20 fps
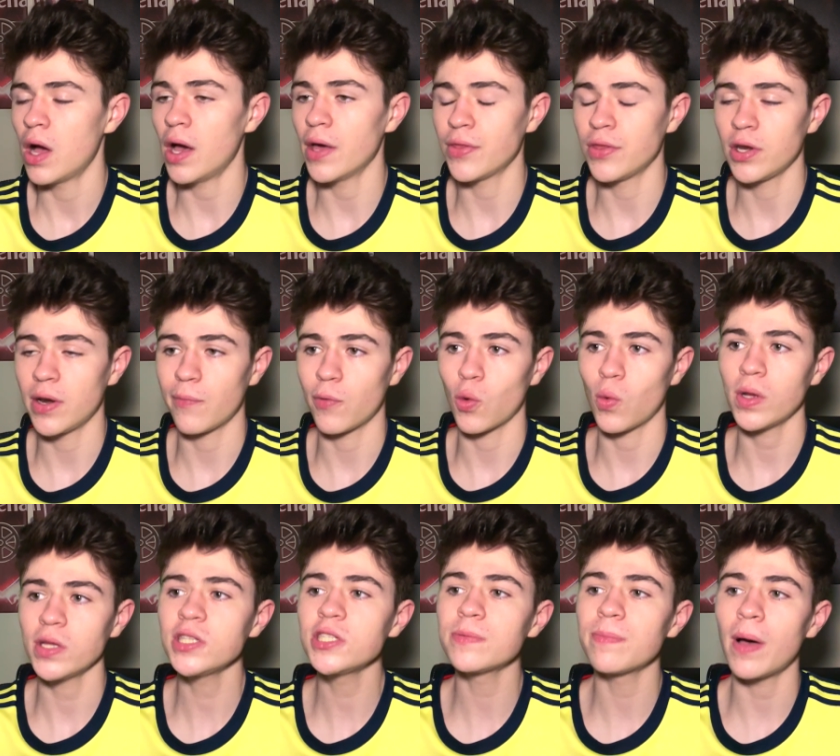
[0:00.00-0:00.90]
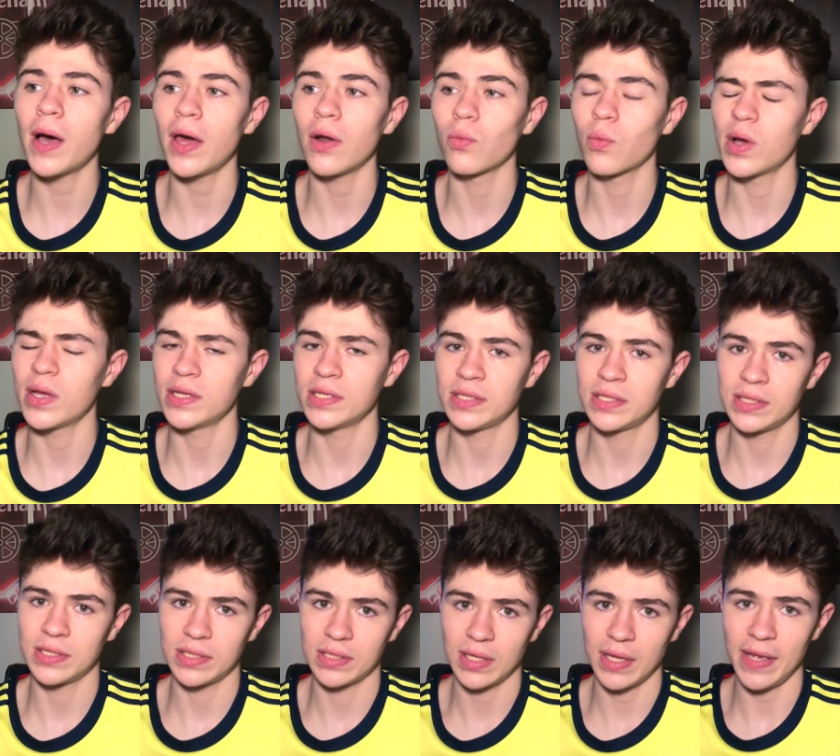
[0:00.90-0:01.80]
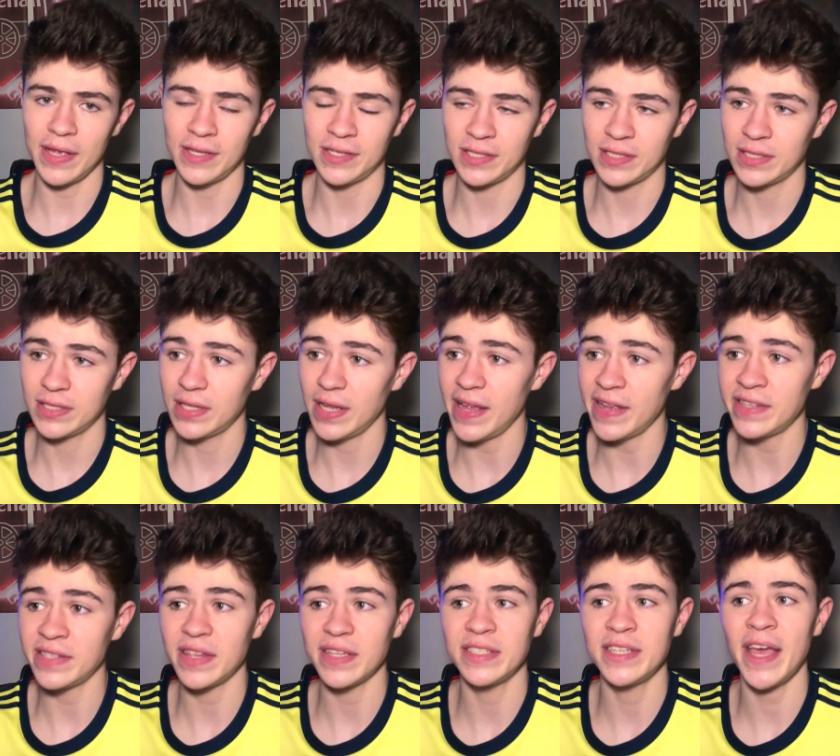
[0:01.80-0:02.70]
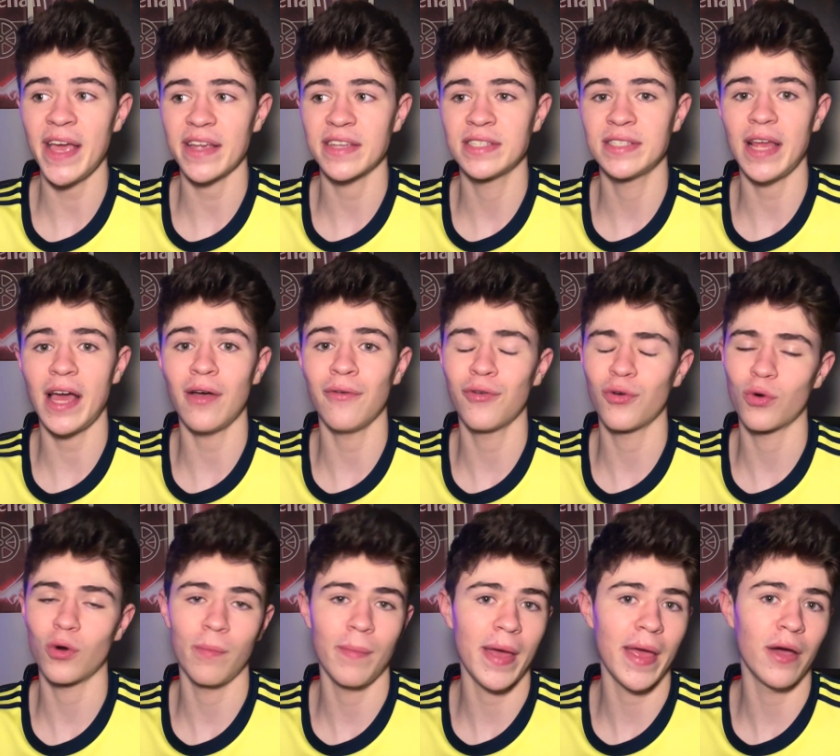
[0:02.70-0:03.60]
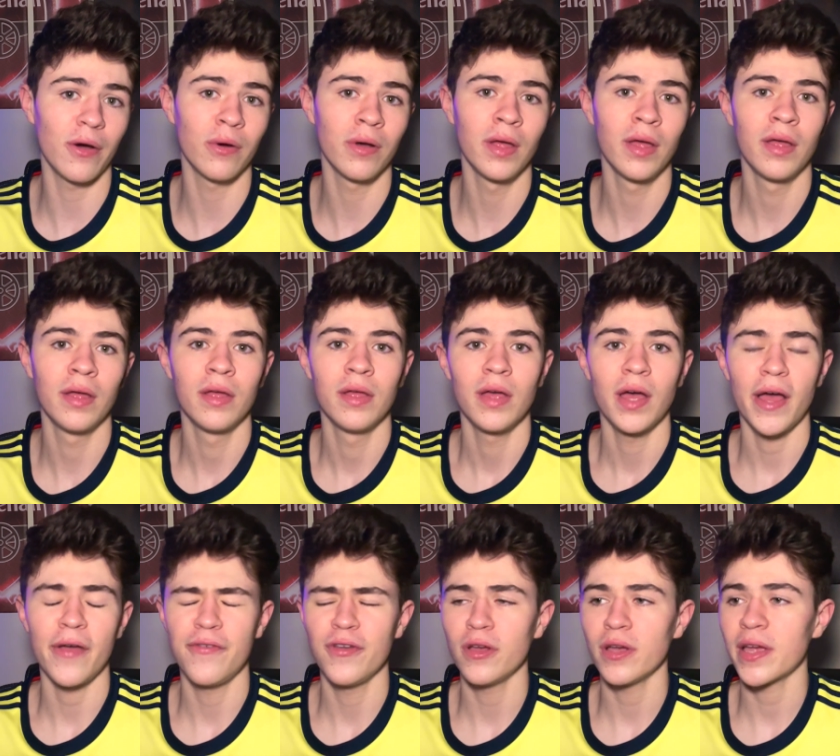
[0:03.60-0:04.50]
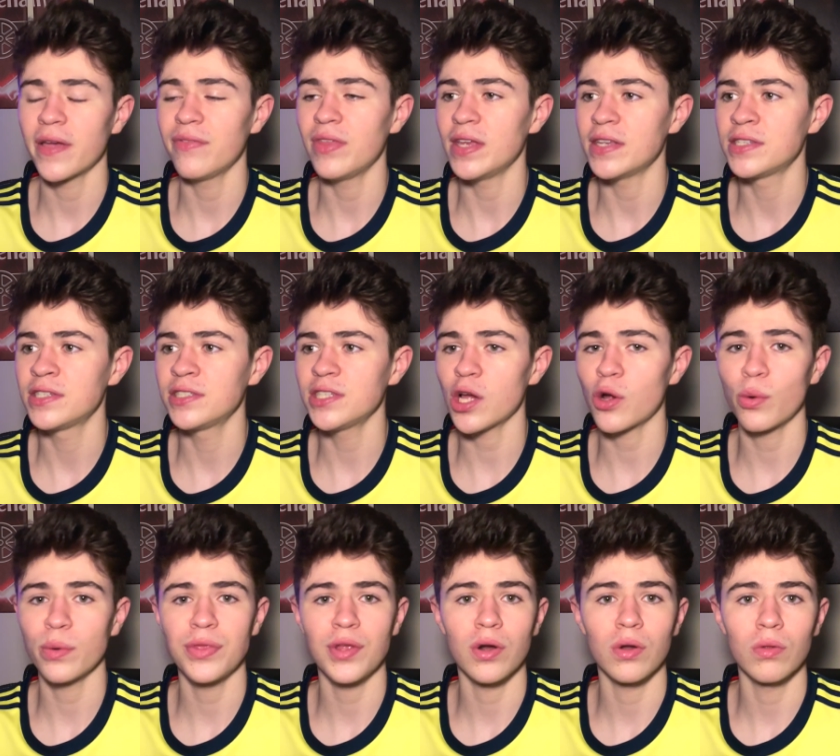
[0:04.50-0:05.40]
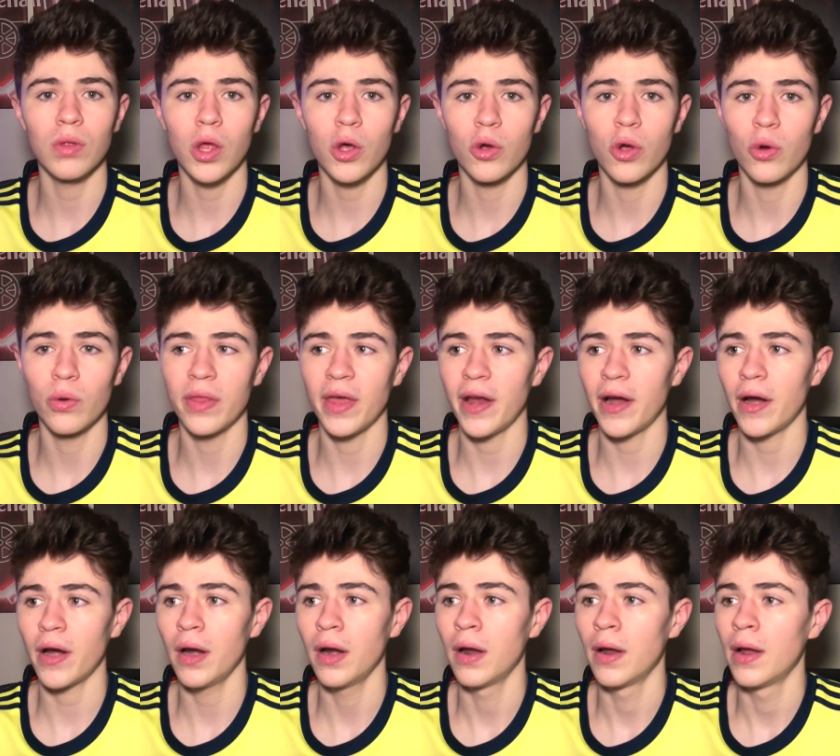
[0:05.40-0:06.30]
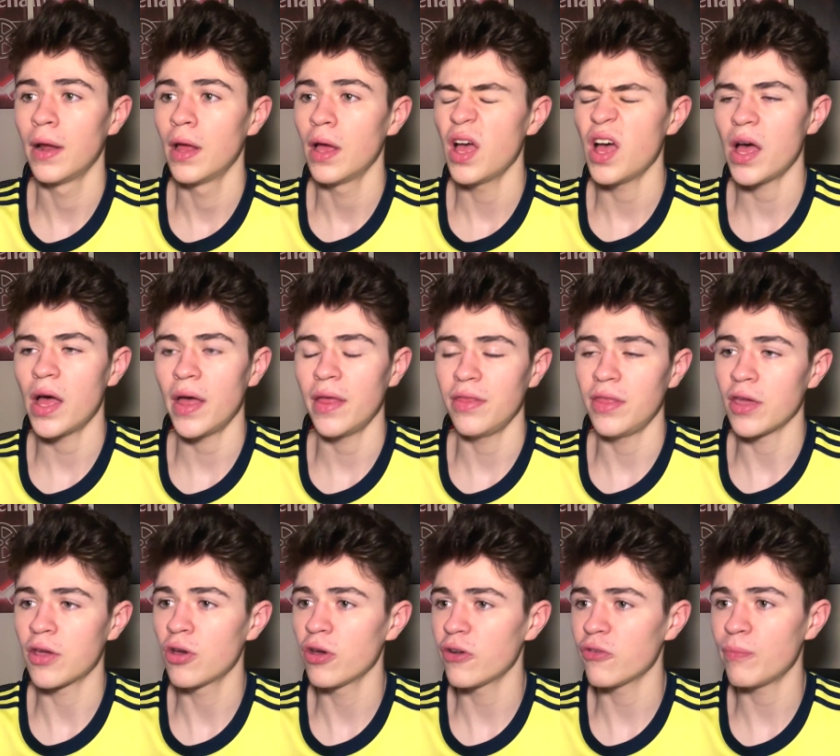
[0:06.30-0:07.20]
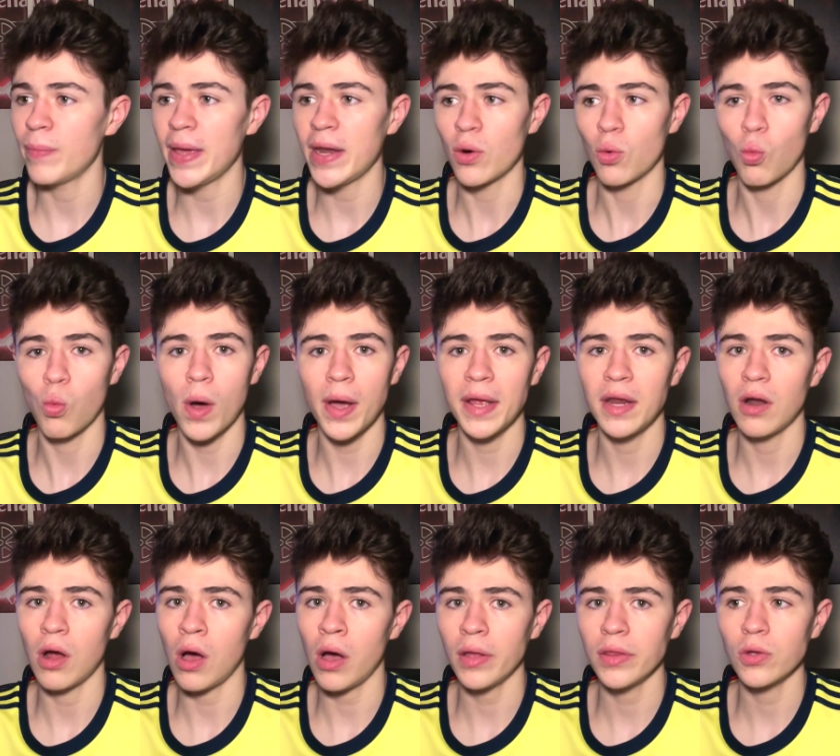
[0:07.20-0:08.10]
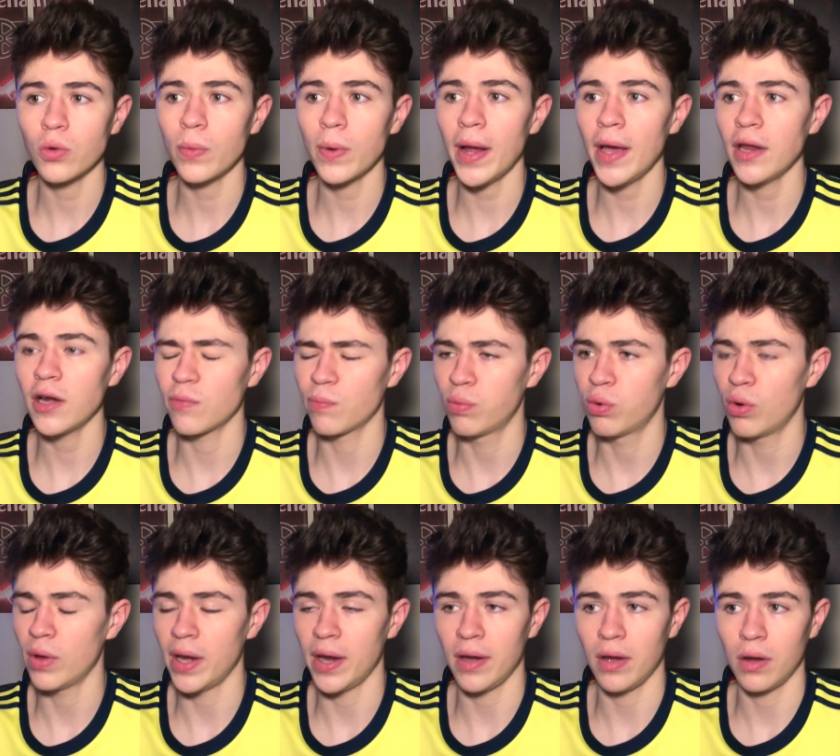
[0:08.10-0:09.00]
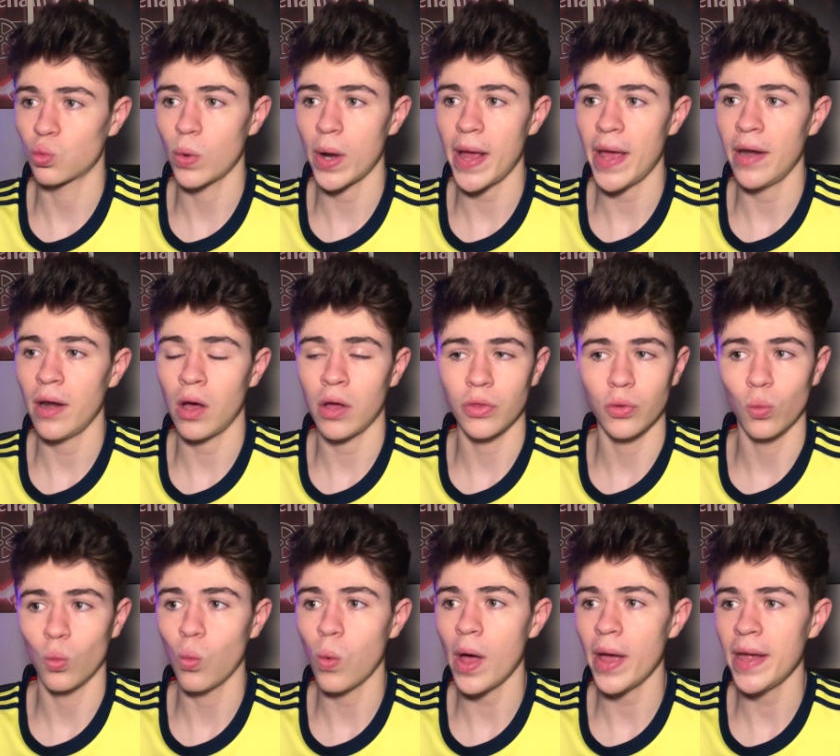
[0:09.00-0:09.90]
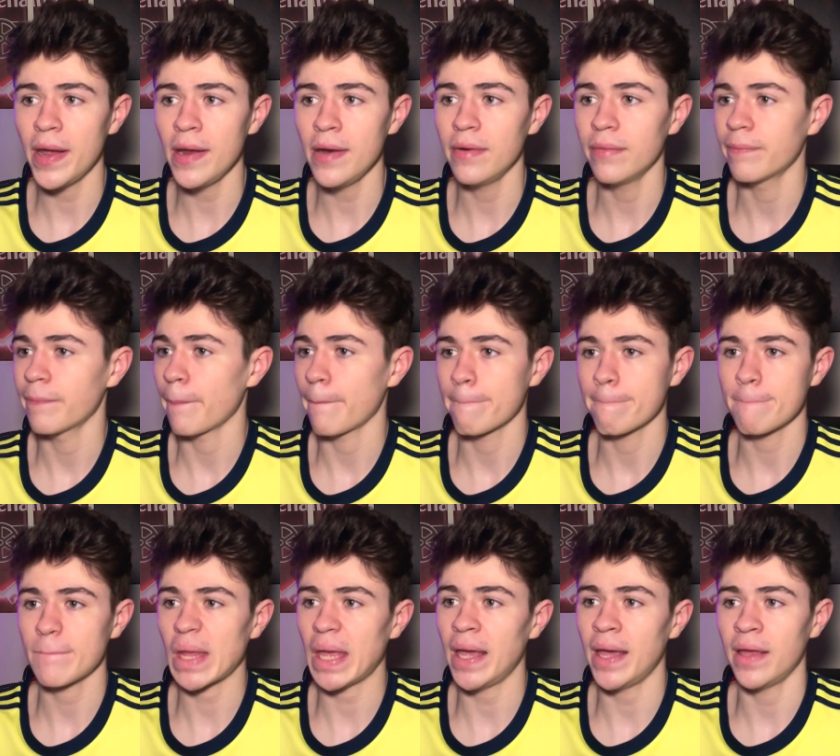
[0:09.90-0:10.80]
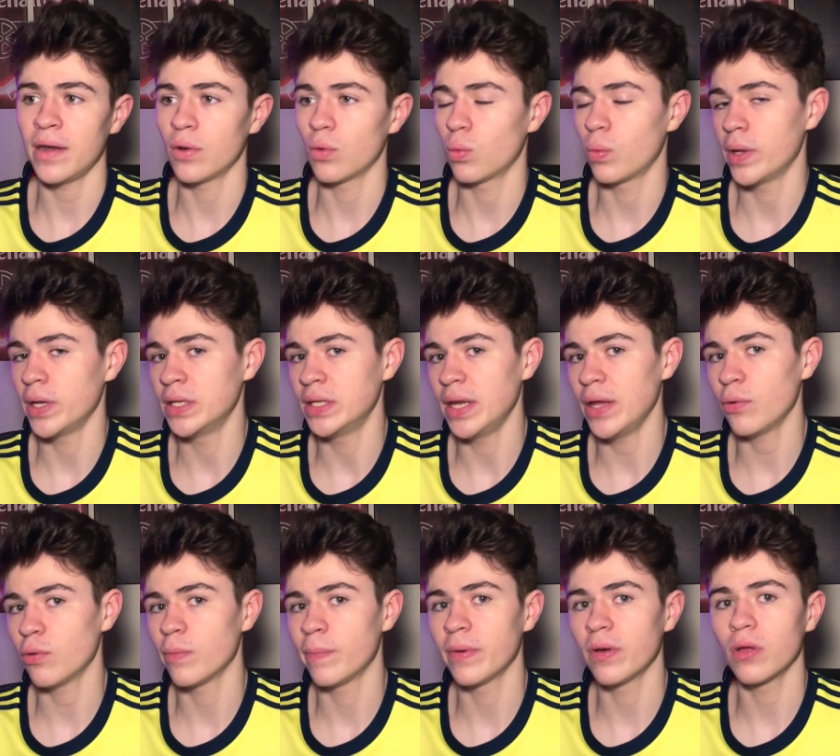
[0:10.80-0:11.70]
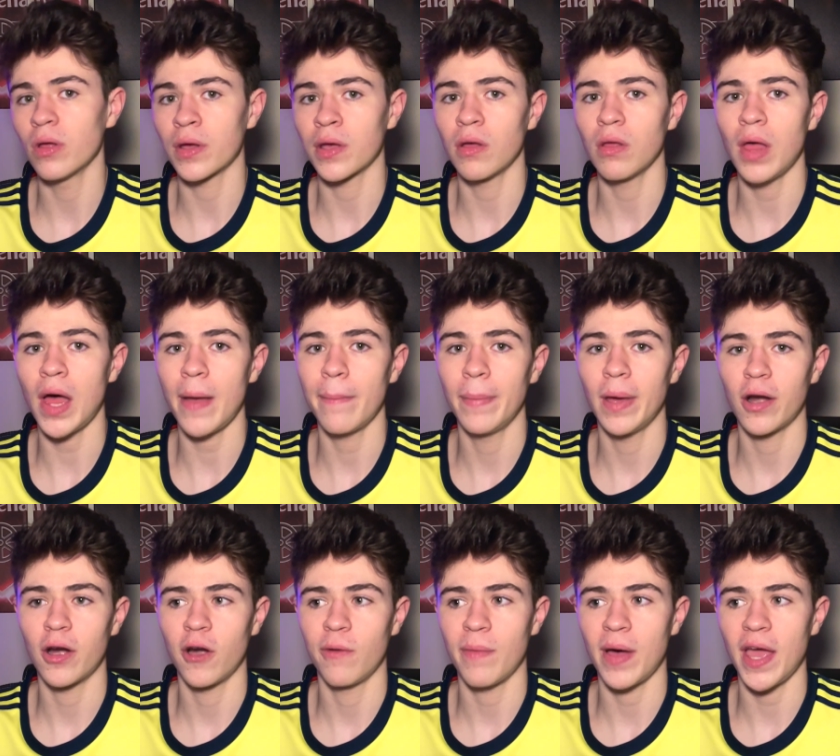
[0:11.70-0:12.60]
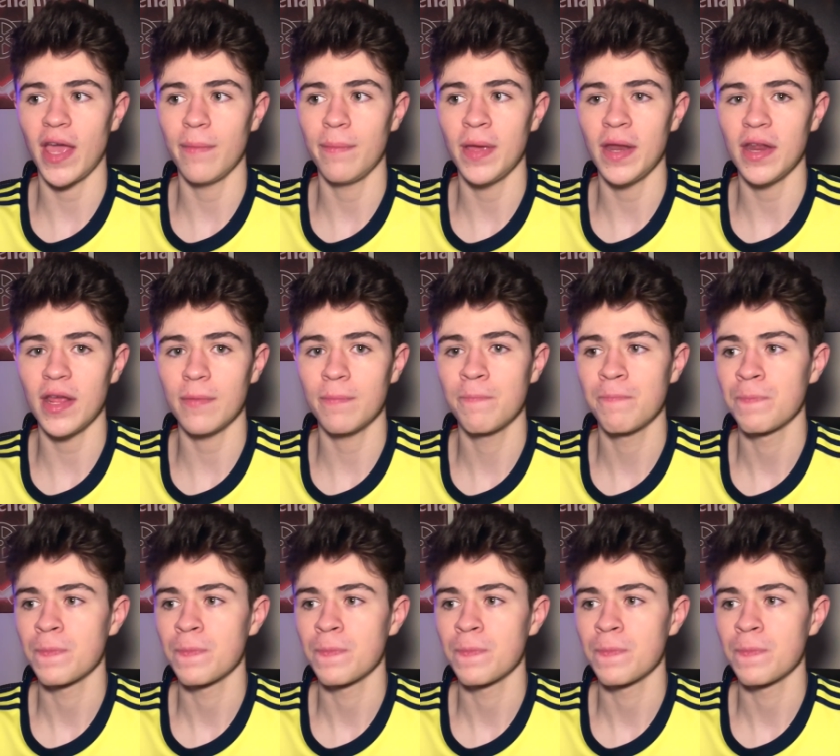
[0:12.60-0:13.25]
the number 1 spot, was it's the text, Alfa Romeo. I feel like if they stuck with their logo there, they could have made it white on the red or put it red on the white, and it would look a lot better in my opinion.